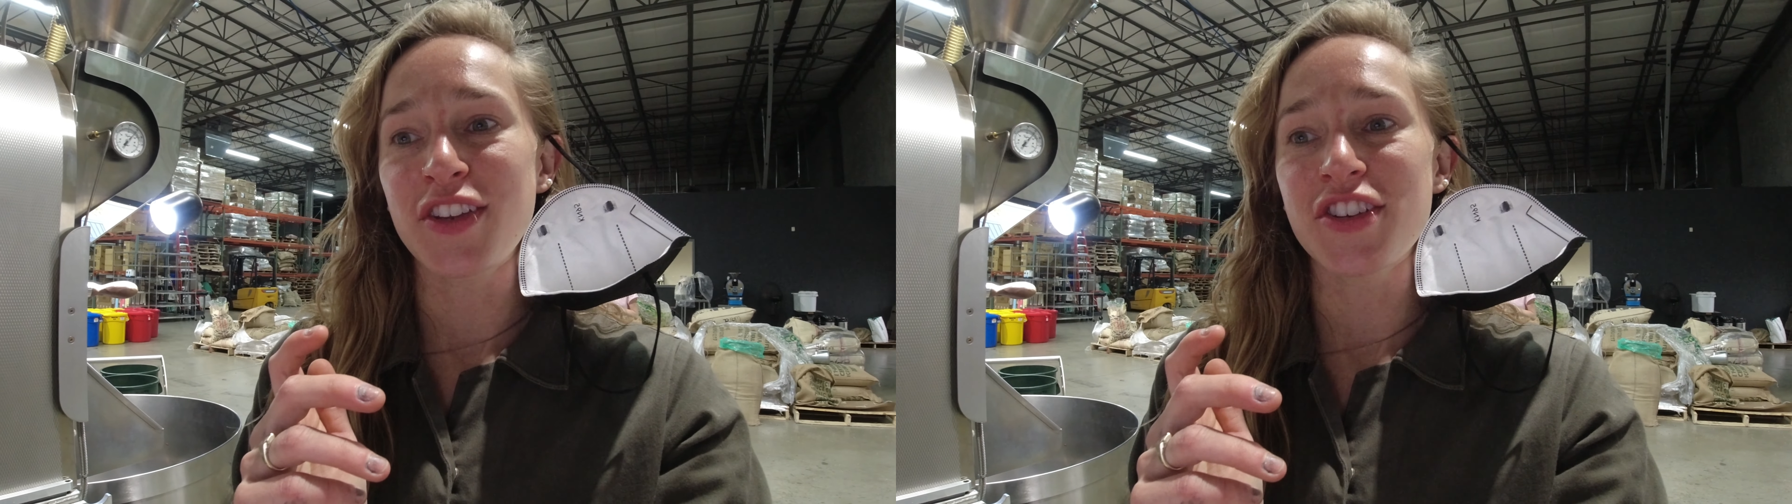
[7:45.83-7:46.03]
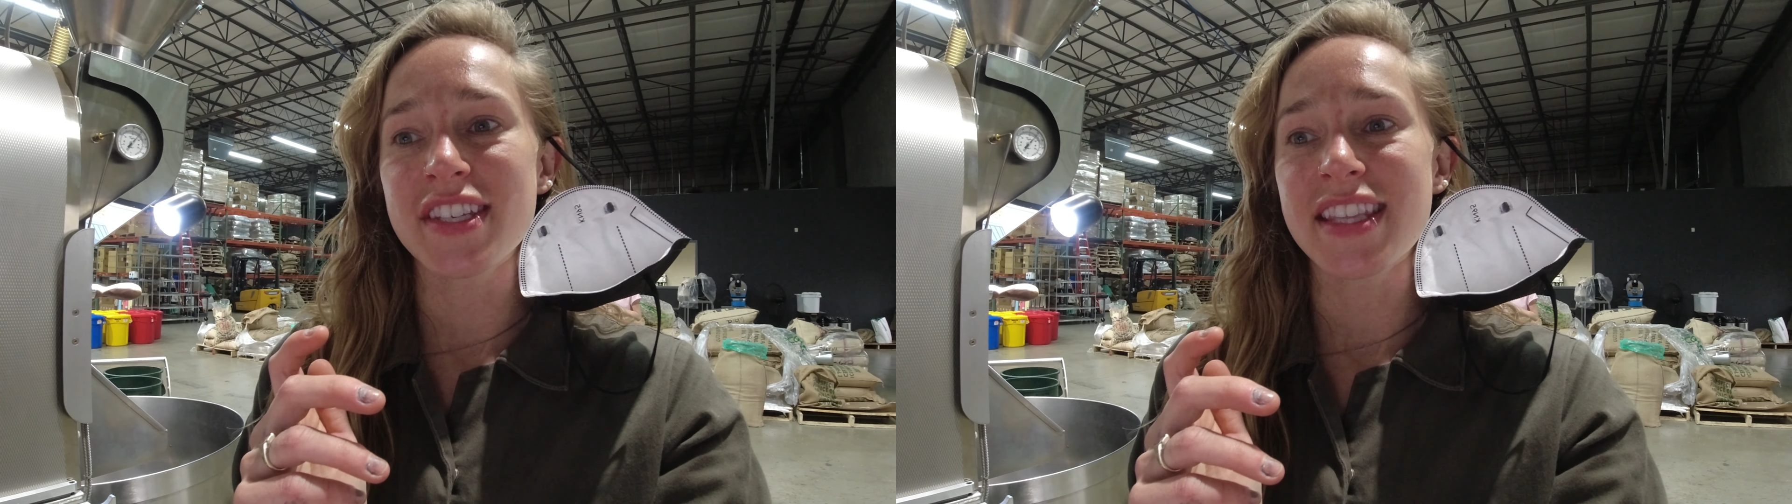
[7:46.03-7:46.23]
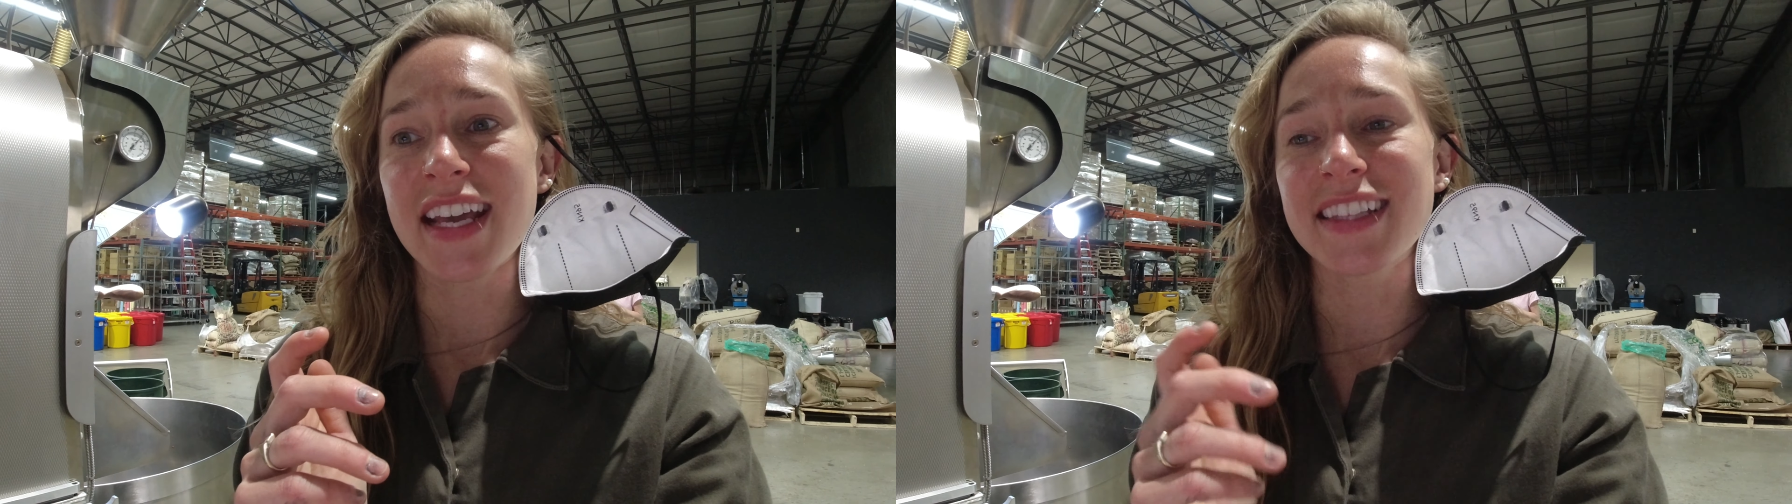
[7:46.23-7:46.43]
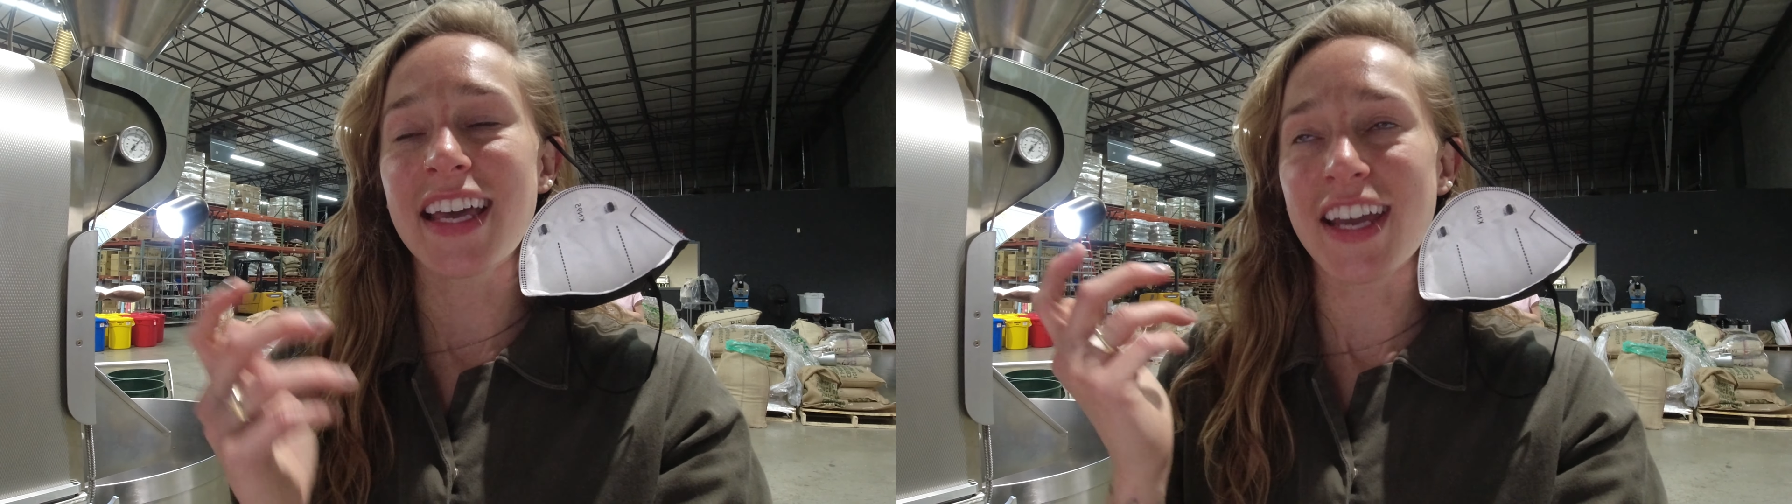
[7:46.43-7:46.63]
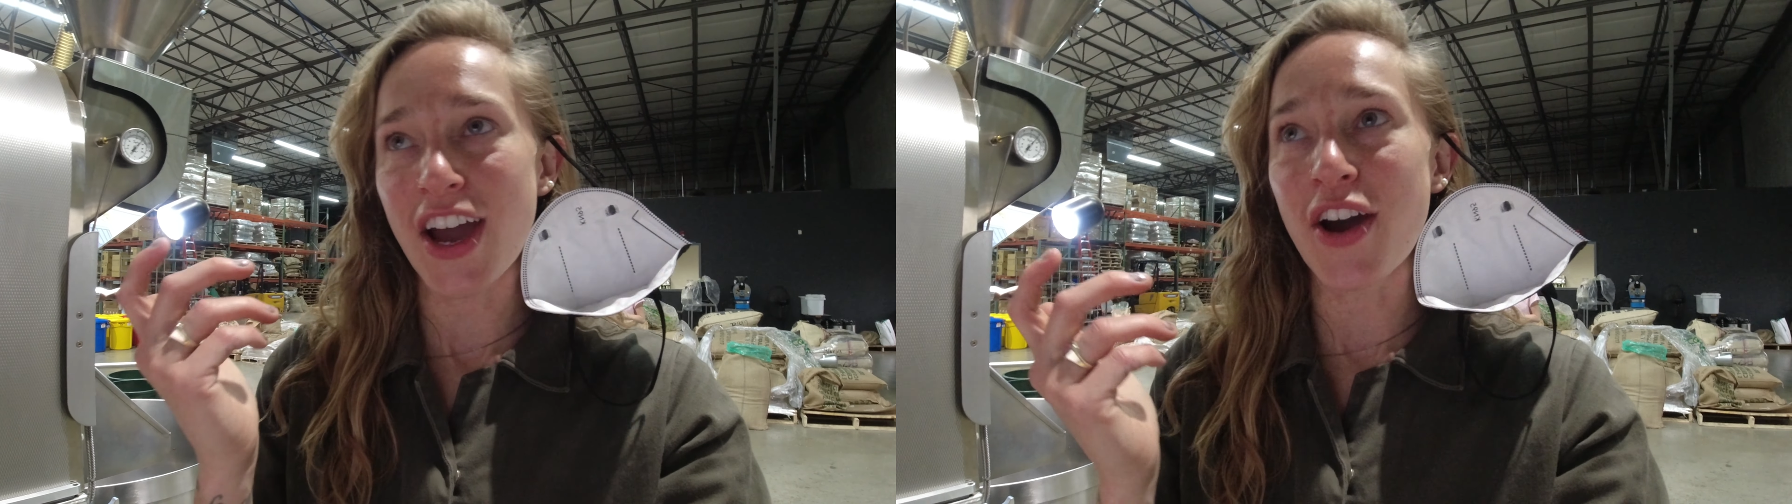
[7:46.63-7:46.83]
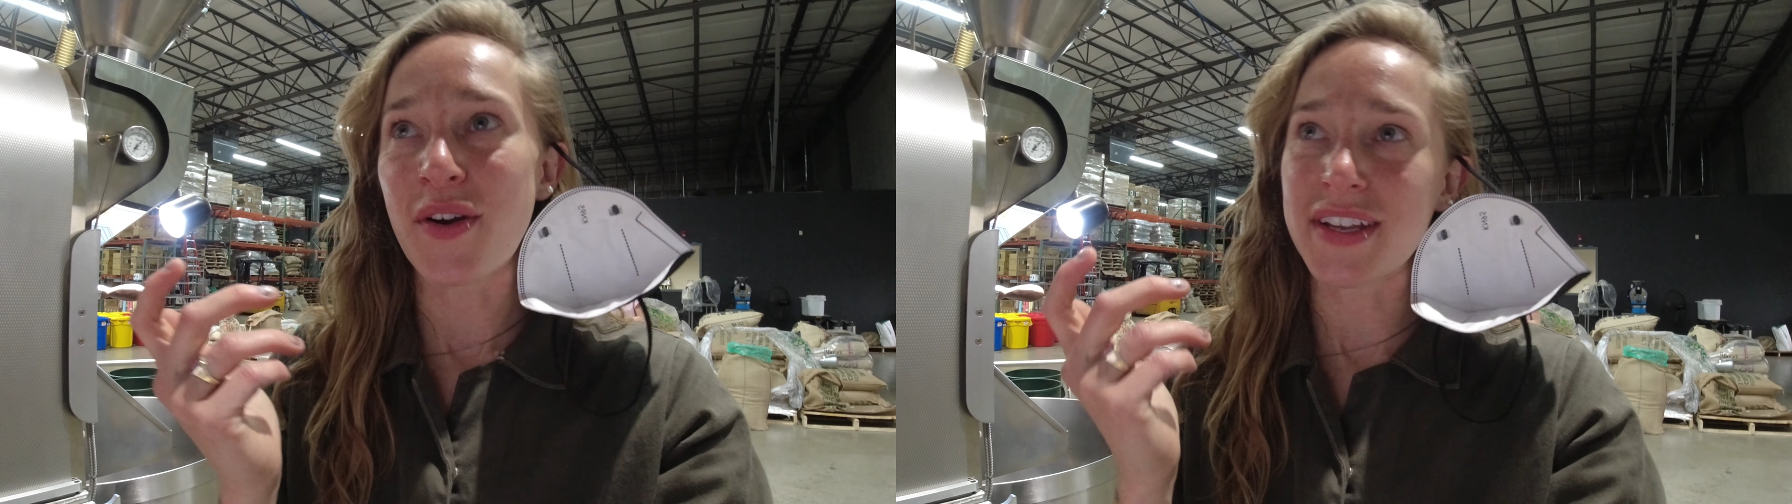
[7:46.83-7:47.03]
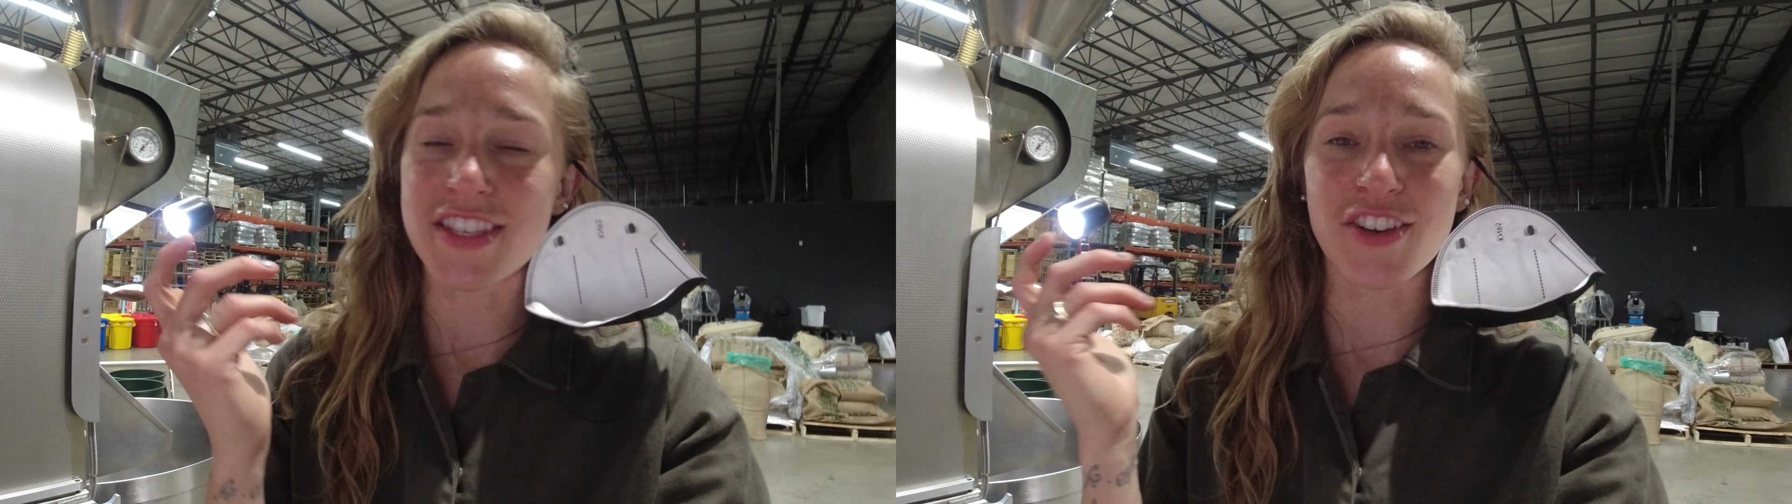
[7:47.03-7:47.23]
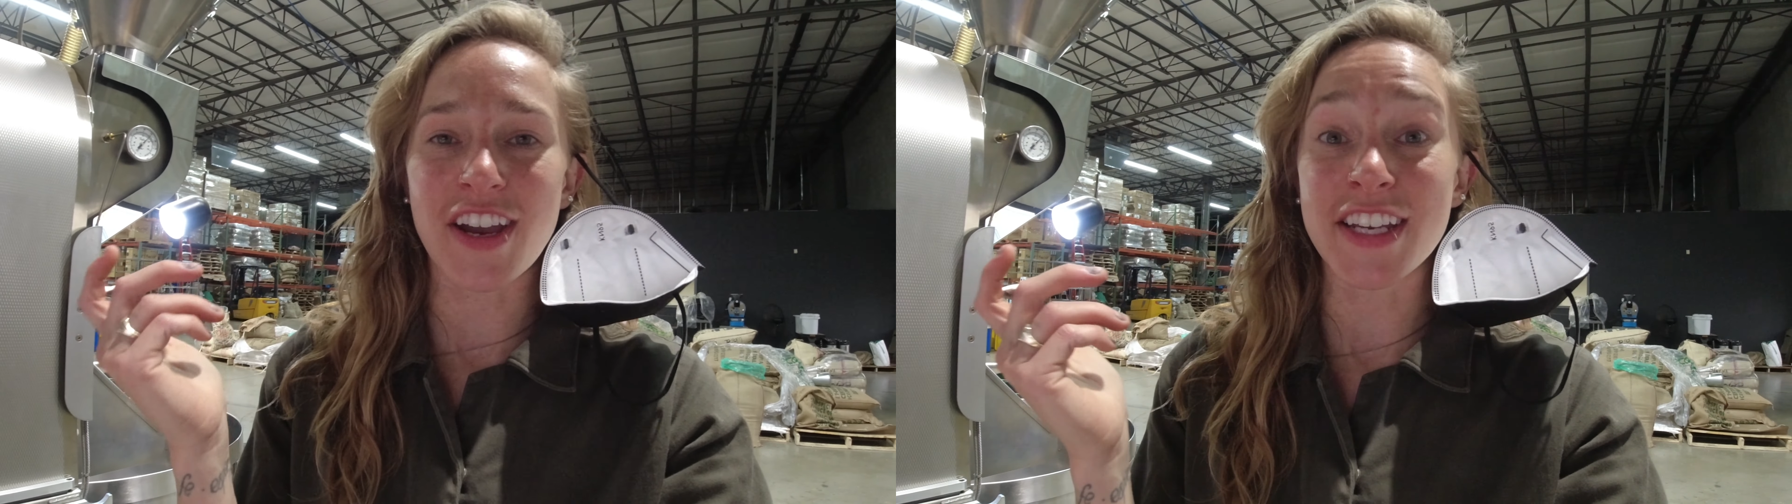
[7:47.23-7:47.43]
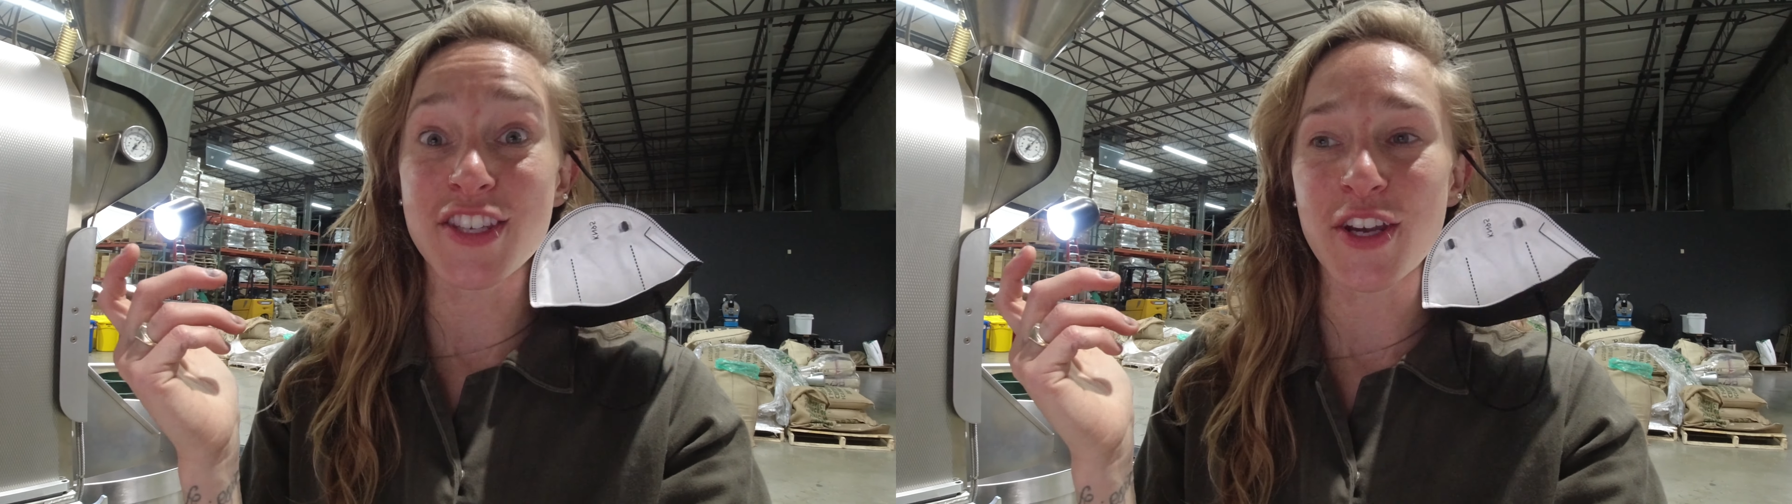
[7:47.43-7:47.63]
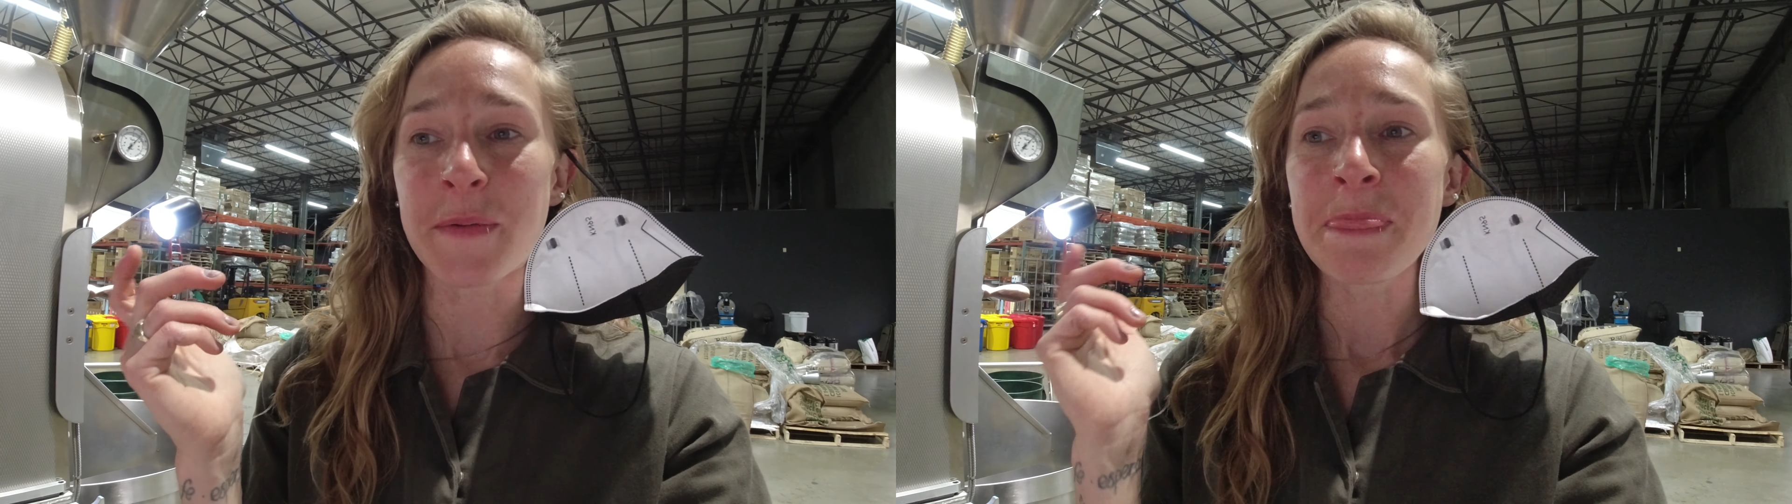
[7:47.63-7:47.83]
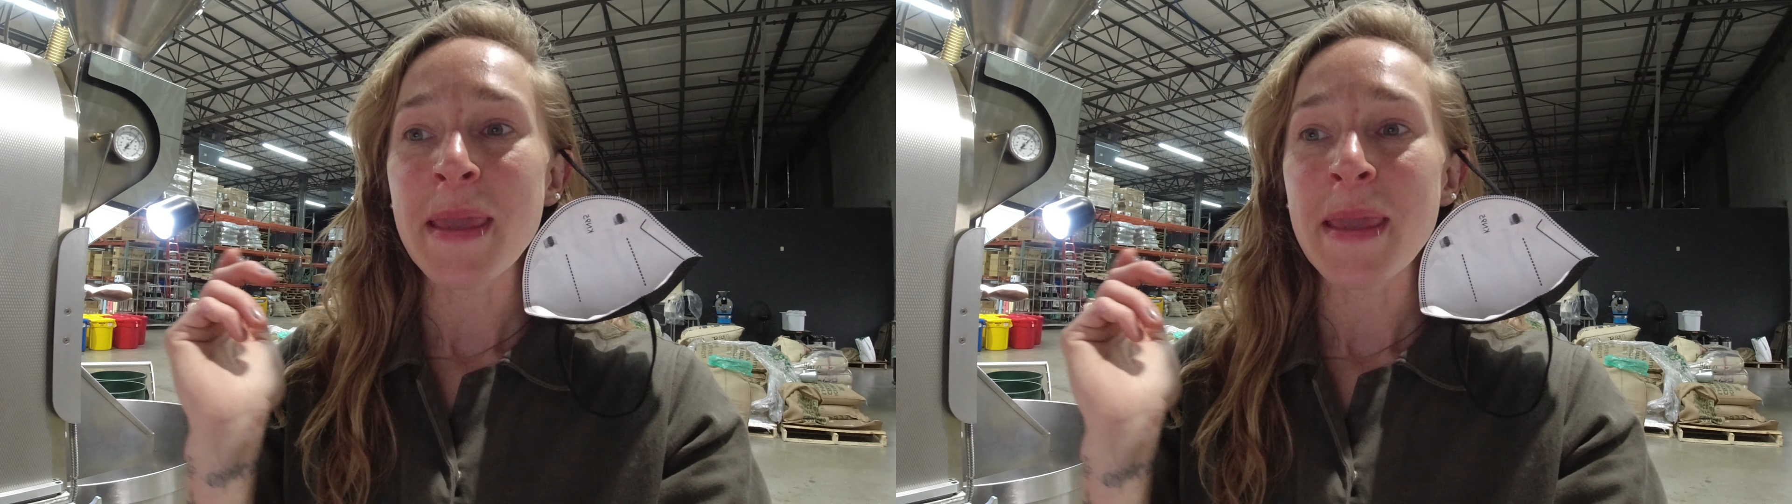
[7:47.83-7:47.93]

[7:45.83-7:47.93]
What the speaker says: You just think like, oh, it's a grade 2.